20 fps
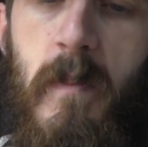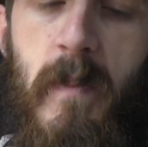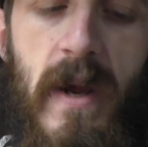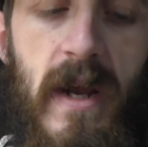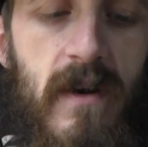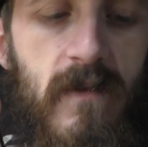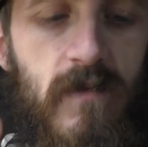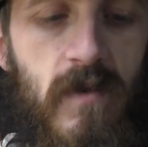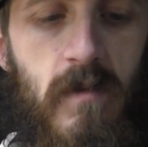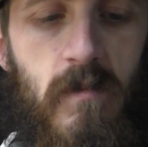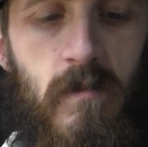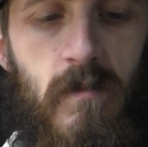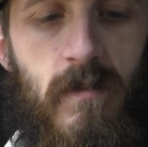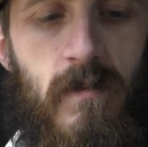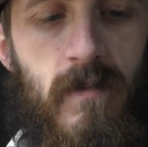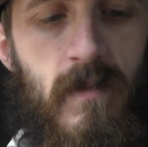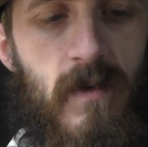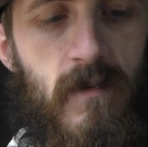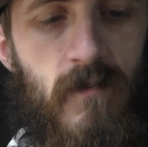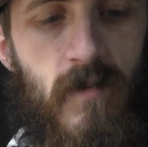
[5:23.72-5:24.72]
bait from
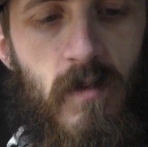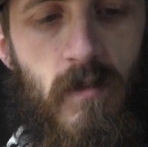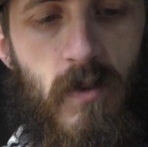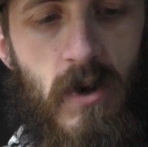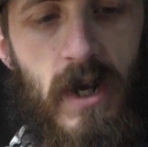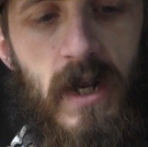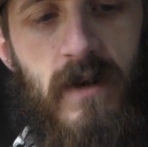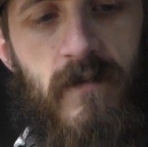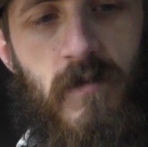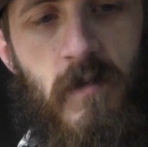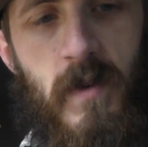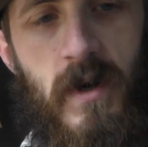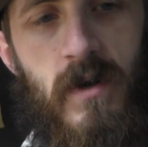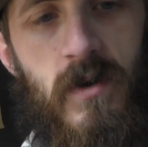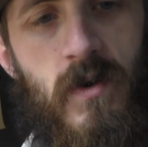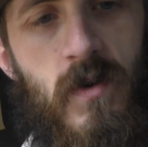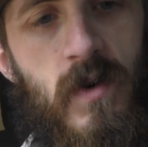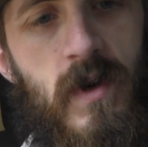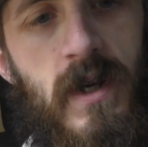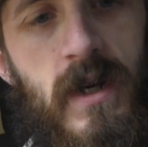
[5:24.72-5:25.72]
Brandon from
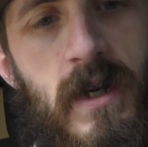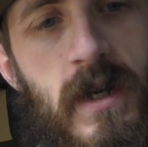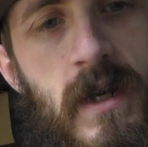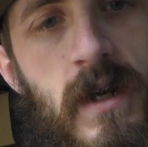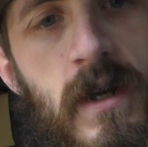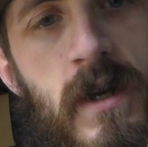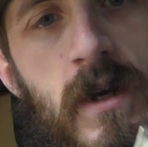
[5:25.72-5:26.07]
HellCreek,